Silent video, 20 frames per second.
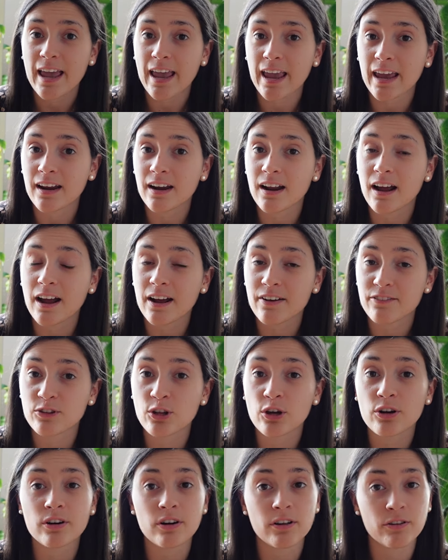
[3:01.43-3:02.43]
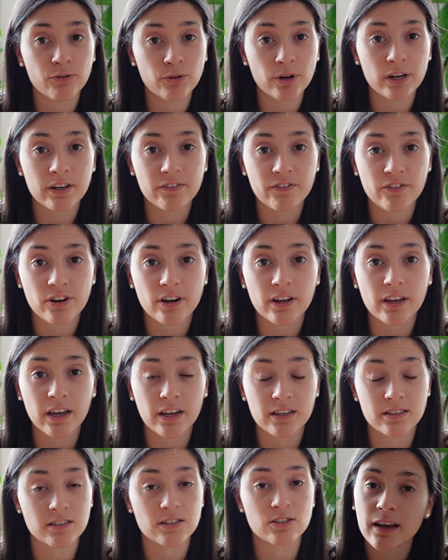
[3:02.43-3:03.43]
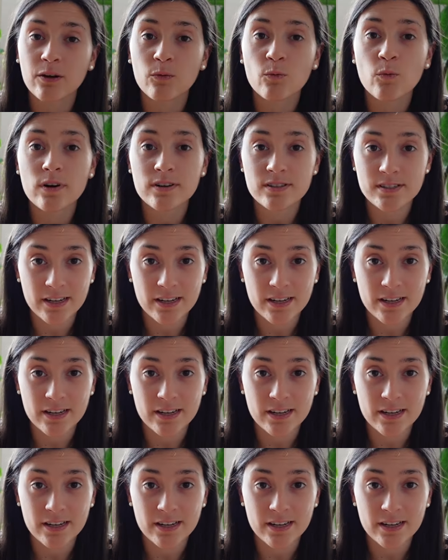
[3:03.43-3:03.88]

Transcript: And I've done three different cases. In one